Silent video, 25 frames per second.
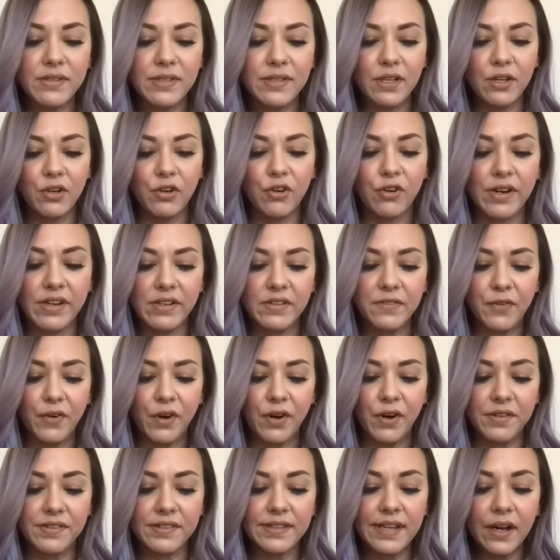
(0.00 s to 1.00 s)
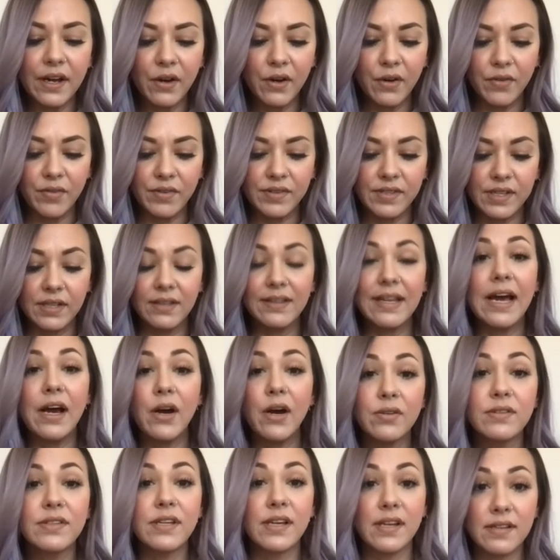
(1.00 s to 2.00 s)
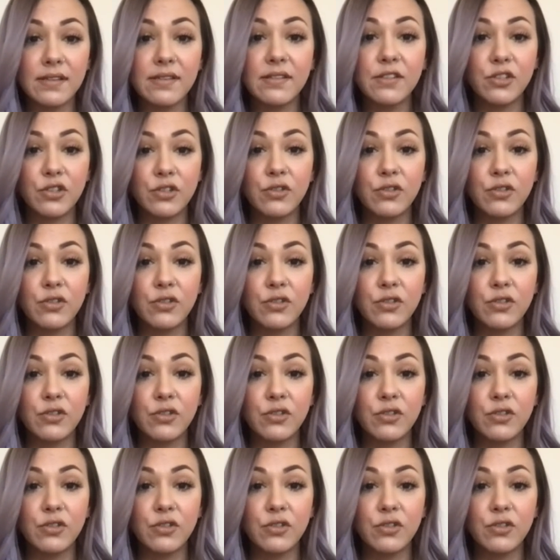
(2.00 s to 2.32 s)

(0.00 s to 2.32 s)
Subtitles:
on grace for ourselves allows us